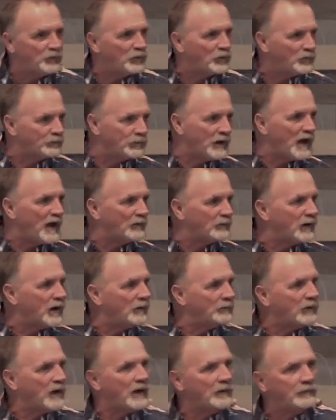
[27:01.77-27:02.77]
or blah,
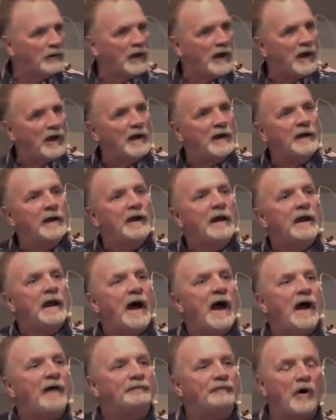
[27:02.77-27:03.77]
blah, blah, blah.
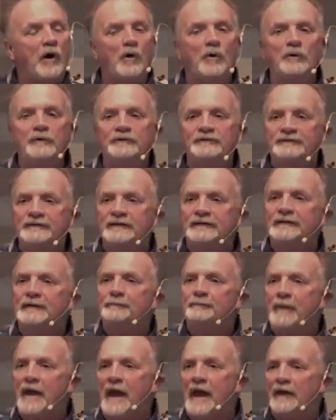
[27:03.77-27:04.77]
I've always seen a
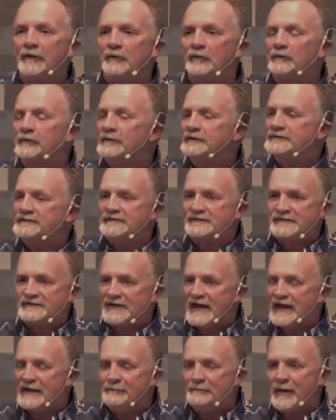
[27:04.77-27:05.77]
pattern. It's the
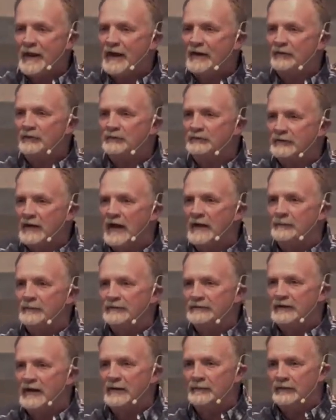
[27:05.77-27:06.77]
same pattern time
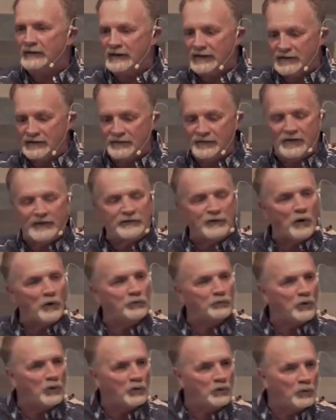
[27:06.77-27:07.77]
and time again. They
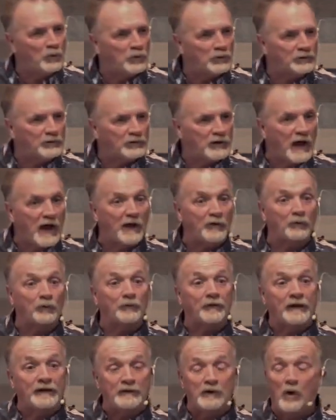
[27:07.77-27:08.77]
don't know the Word of God, or
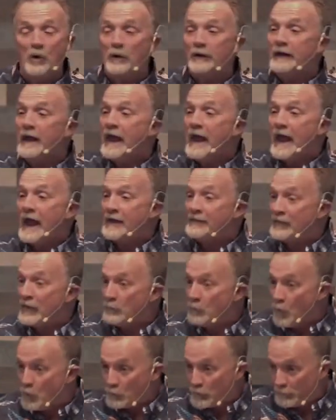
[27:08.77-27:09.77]
they know it, and they
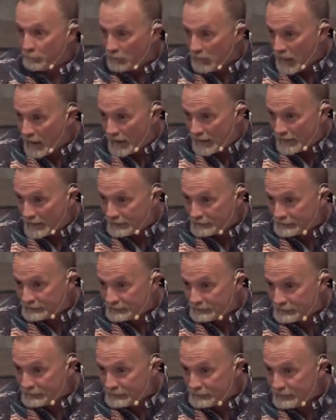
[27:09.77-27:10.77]
won't apply
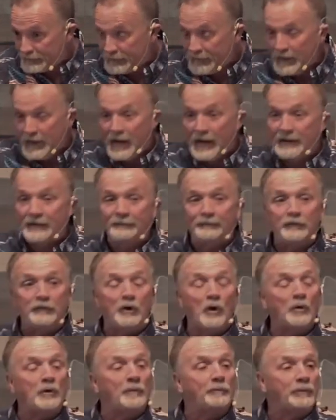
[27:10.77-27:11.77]
it. And if you
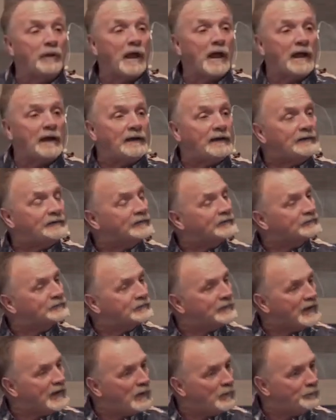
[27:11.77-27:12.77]
don't apply it, it
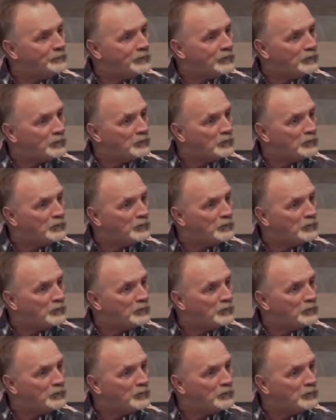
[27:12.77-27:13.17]
doesn't help you.